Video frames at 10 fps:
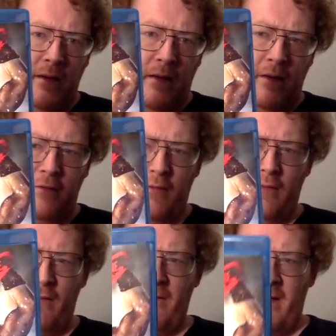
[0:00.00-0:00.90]
I don't
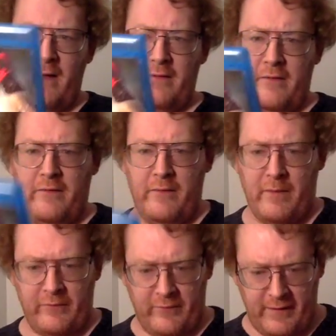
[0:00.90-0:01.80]
know if I got into too
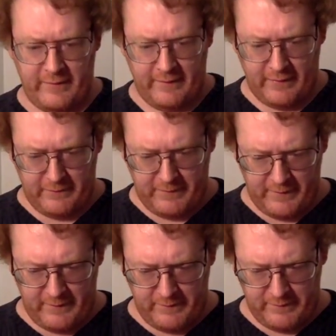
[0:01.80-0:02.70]
much detail
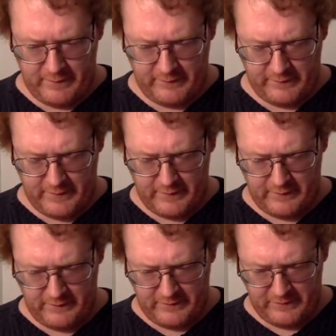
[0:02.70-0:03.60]
about it, but it's
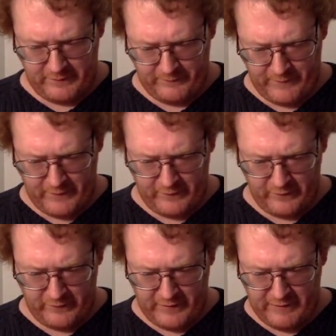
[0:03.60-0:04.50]
got special
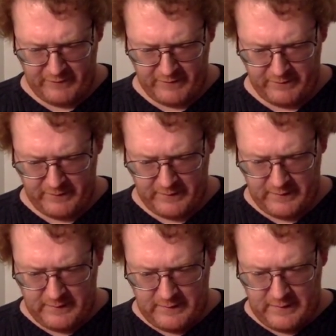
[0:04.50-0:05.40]
features, amped up
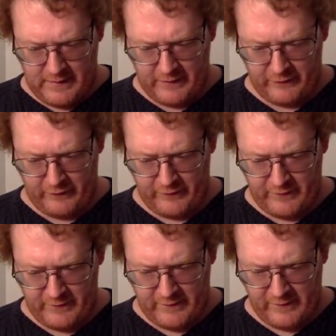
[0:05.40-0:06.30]
extras,
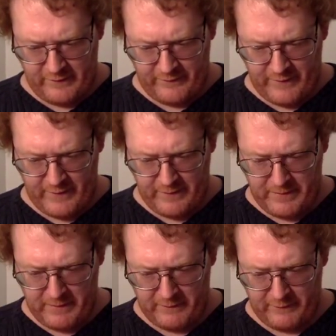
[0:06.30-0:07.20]
intensify the
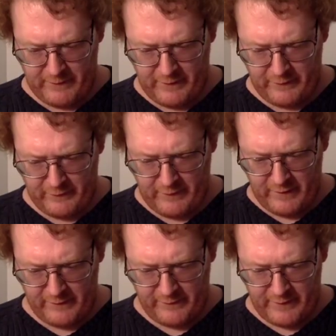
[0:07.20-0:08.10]
power of 300
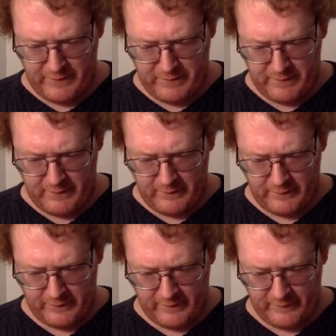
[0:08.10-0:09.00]
Rise of an Empire,
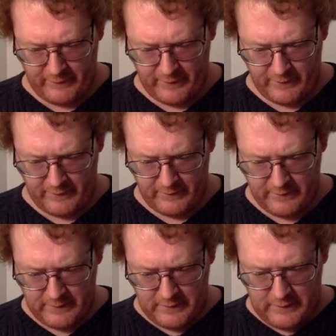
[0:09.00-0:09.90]
discover how the
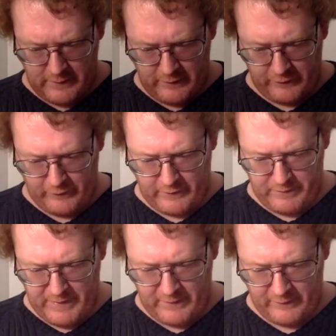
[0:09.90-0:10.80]
historic
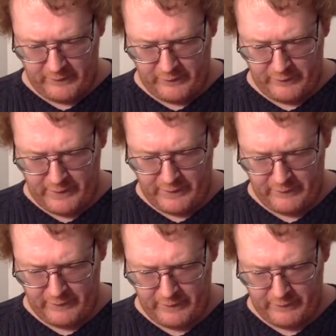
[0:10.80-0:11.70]
battles of
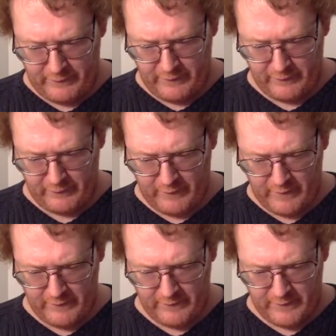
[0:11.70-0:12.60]
300 and 300
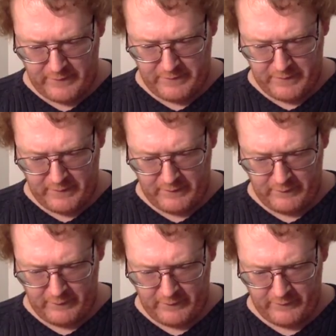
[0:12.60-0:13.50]
Rise of an
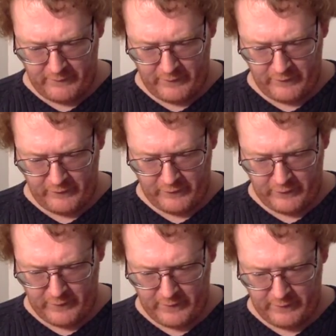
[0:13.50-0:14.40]
Empire converge to
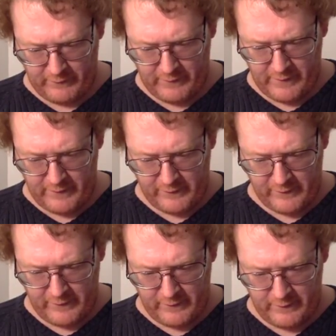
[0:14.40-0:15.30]
create Three Days in
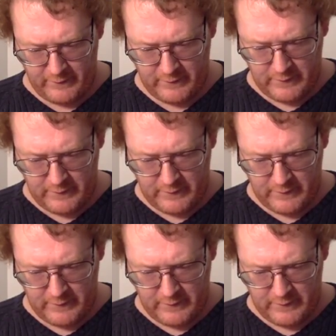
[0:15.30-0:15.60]
Hell,